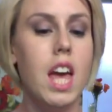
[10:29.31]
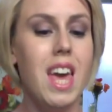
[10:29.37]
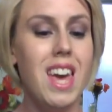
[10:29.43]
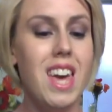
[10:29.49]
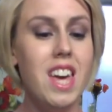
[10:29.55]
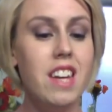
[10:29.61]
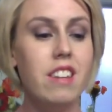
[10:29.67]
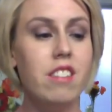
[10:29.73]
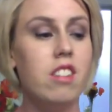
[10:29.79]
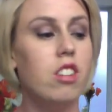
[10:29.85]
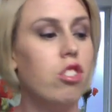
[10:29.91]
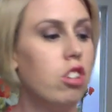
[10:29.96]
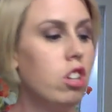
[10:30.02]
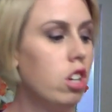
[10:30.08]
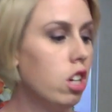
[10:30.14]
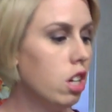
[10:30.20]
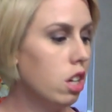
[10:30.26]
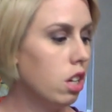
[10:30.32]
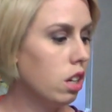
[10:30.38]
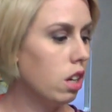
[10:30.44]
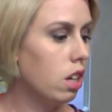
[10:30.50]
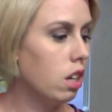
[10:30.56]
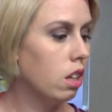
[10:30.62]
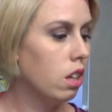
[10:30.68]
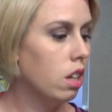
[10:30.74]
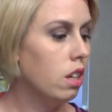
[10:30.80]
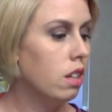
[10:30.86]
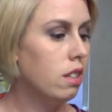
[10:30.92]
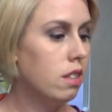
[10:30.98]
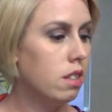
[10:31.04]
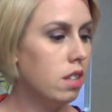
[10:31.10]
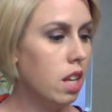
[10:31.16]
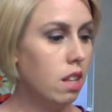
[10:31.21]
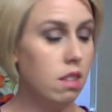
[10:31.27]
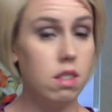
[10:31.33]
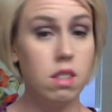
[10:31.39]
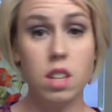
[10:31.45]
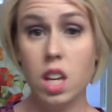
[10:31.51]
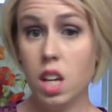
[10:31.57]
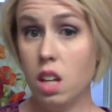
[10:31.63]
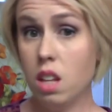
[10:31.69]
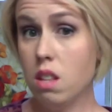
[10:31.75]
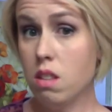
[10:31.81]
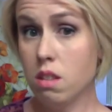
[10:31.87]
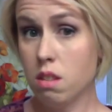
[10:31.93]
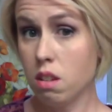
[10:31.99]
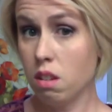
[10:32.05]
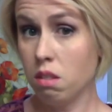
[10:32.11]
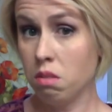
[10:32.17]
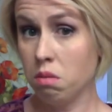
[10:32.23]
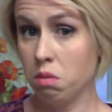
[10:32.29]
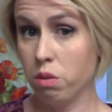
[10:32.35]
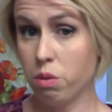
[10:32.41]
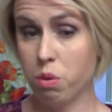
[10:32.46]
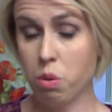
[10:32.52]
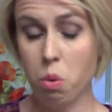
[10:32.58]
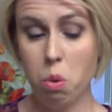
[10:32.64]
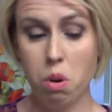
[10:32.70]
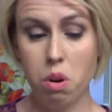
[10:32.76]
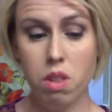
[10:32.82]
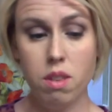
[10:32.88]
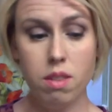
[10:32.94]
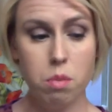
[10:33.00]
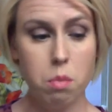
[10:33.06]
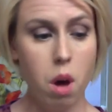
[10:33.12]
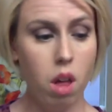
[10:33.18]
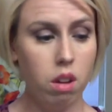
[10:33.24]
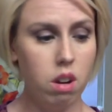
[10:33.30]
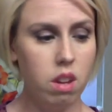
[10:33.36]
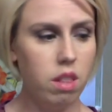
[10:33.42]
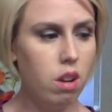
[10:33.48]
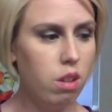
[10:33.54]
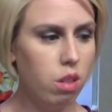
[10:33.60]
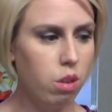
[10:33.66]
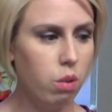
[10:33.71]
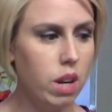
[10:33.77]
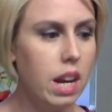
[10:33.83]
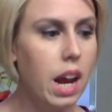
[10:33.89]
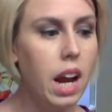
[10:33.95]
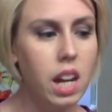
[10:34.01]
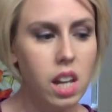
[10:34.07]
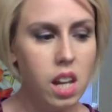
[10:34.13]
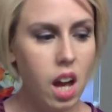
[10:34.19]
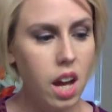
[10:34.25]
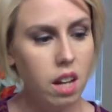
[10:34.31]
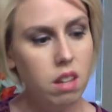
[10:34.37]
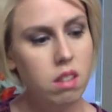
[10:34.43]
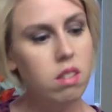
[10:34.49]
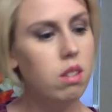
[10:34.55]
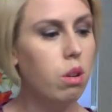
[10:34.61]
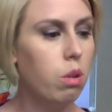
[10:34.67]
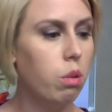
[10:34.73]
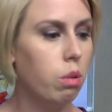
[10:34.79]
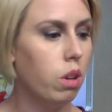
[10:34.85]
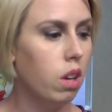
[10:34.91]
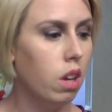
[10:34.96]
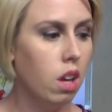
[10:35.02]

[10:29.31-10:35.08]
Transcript: It took 6 skeins for the smaller, and they're $3.99. So